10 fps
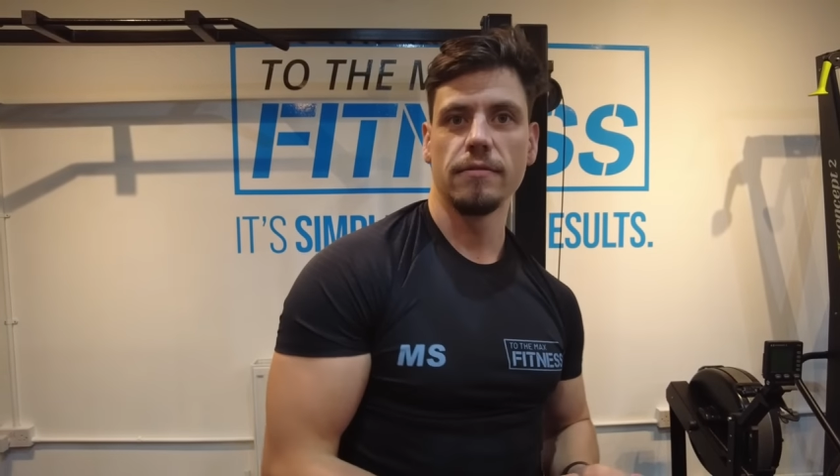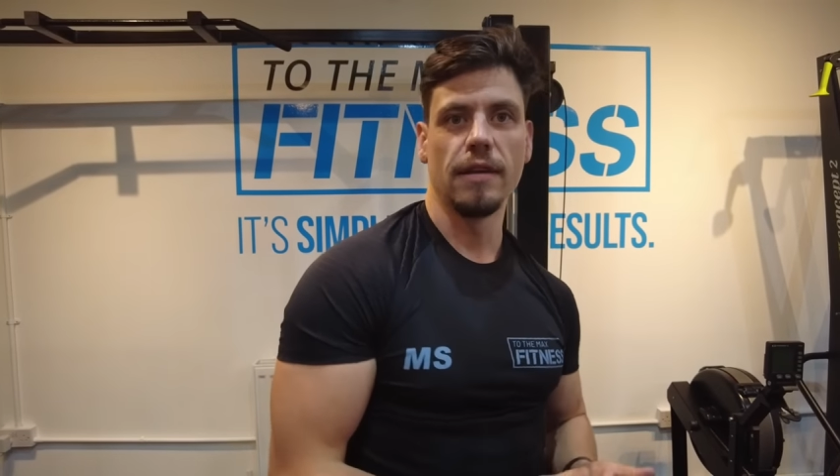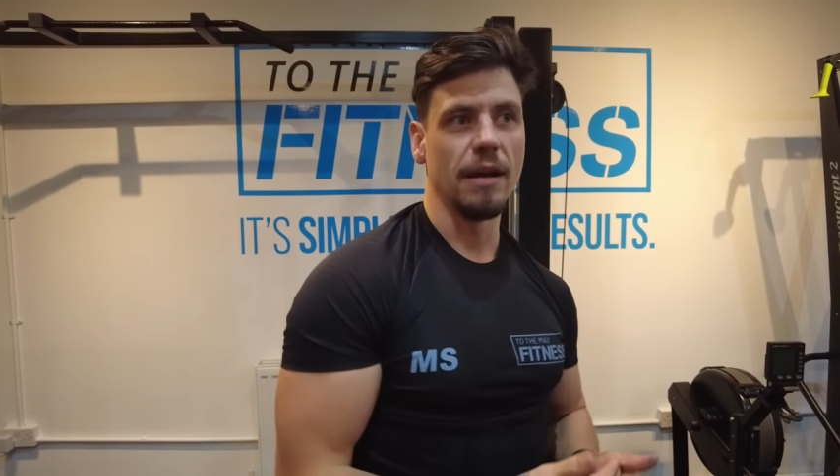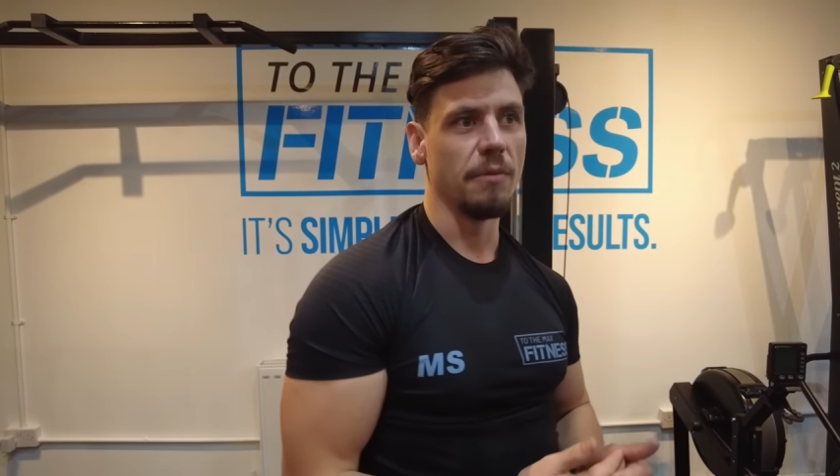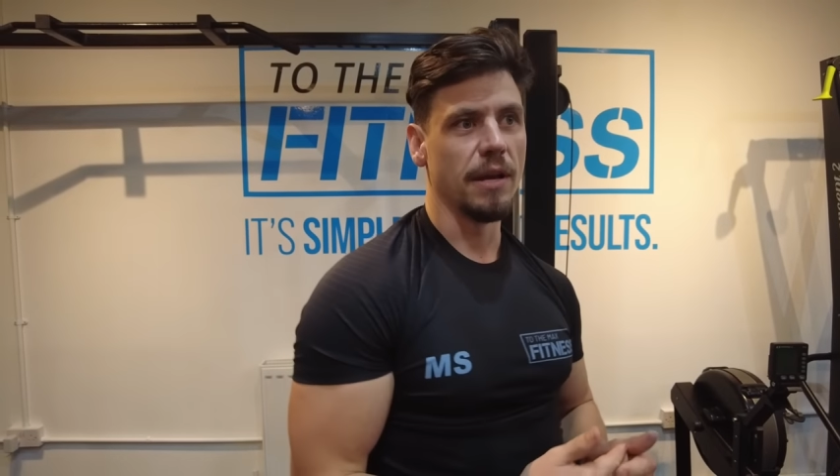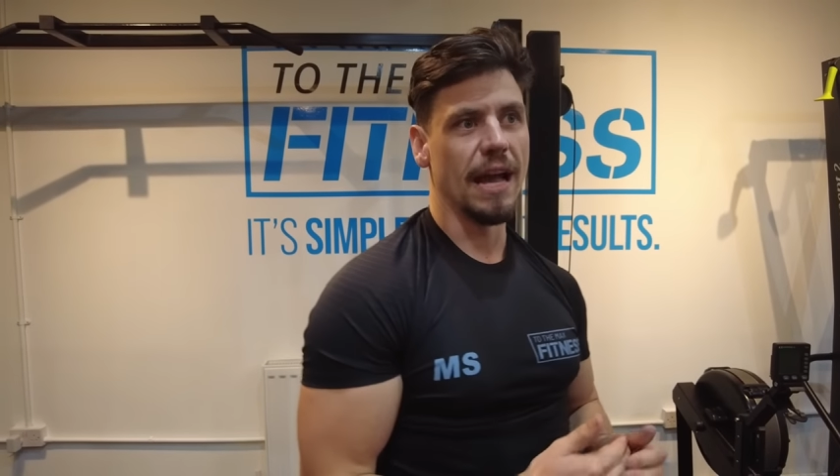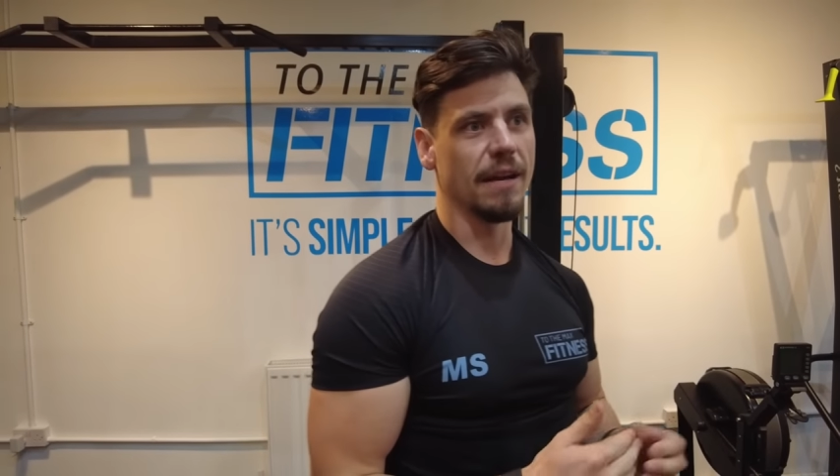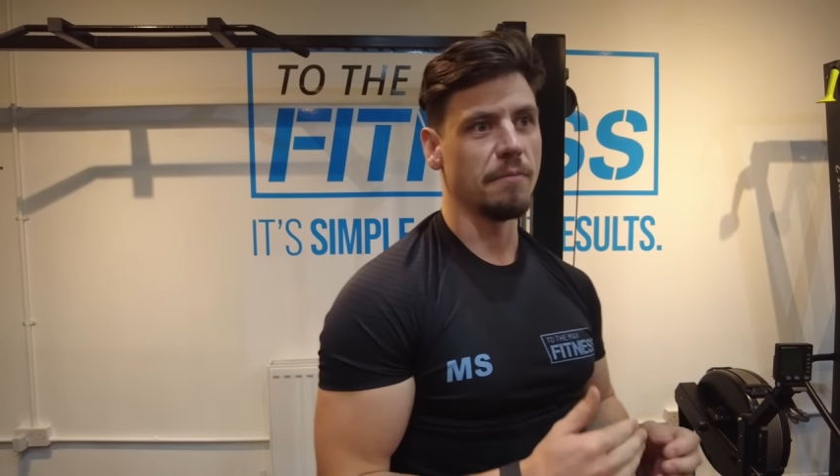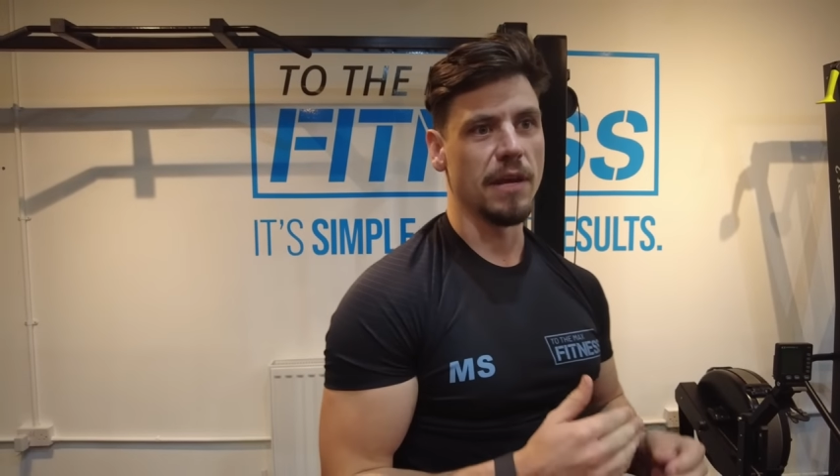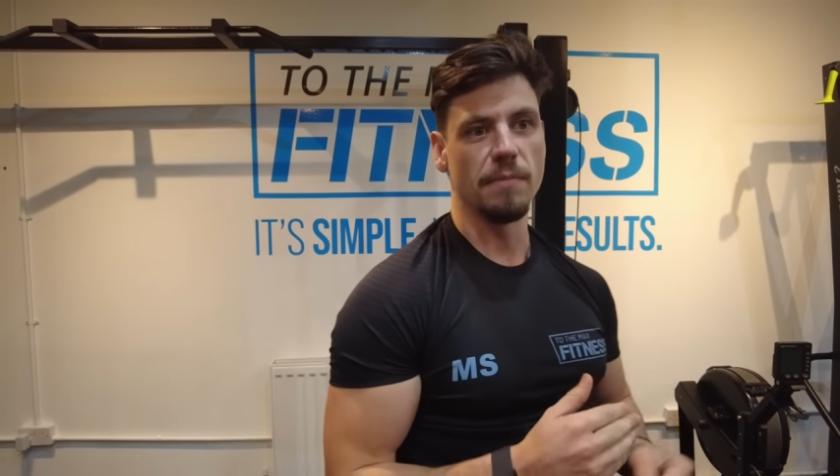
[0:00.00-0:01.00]
Like, we
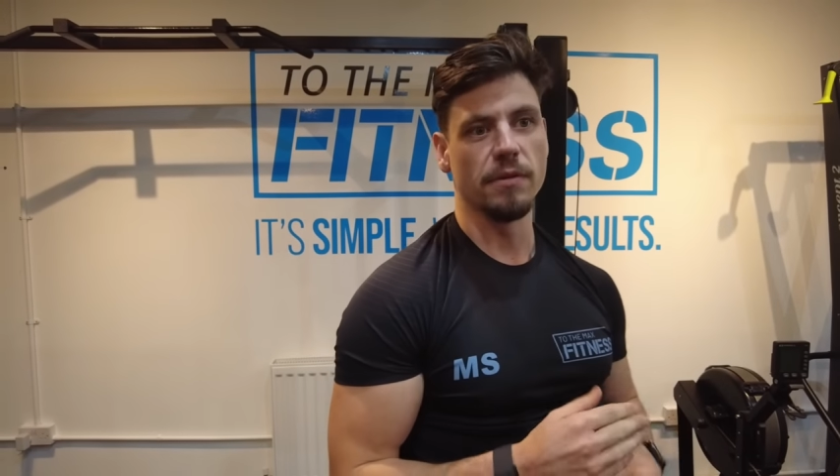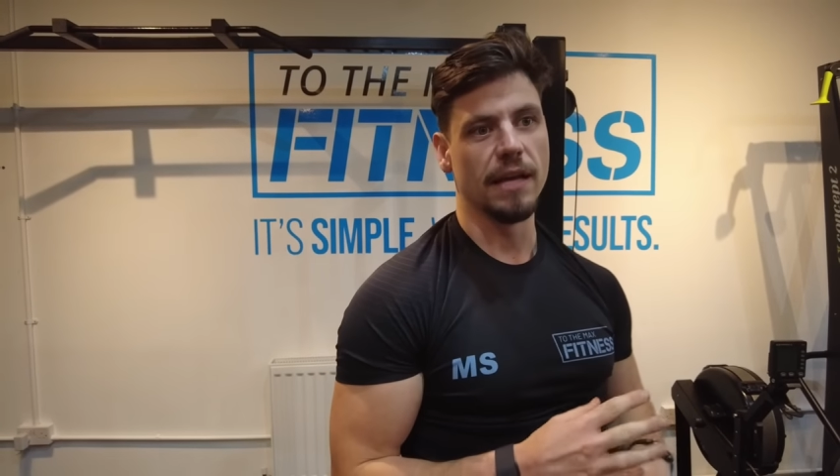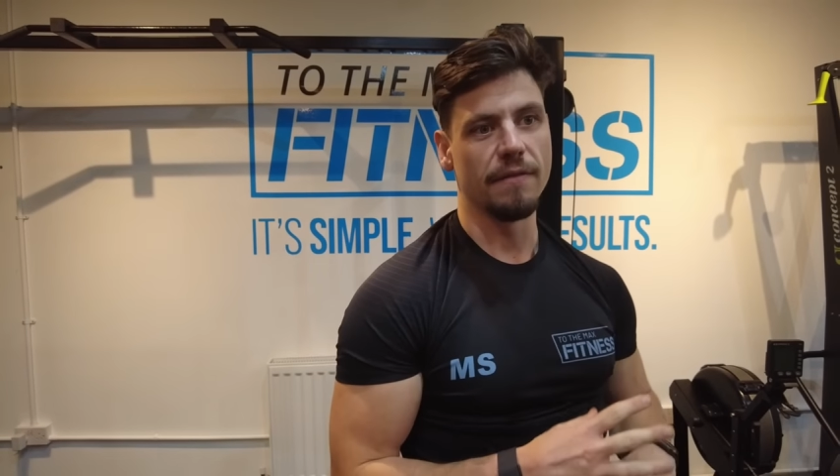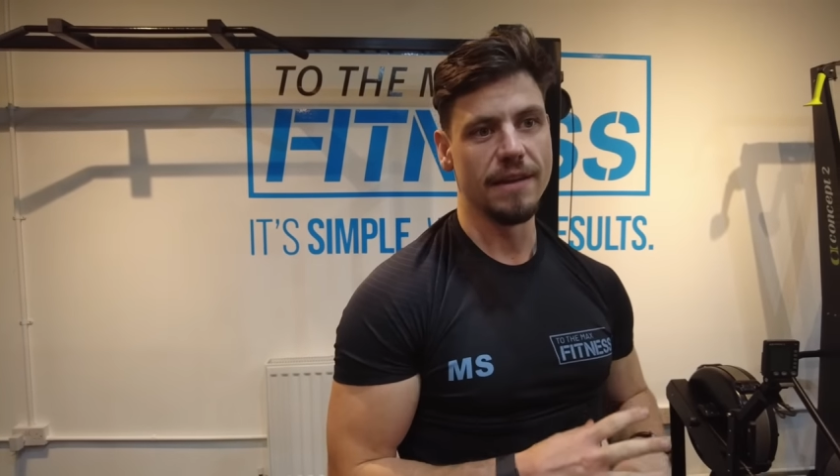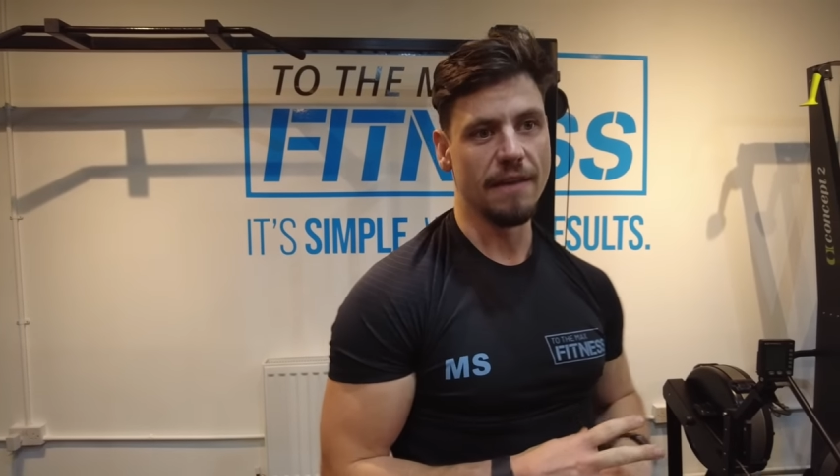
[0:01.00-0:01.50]
had people that I've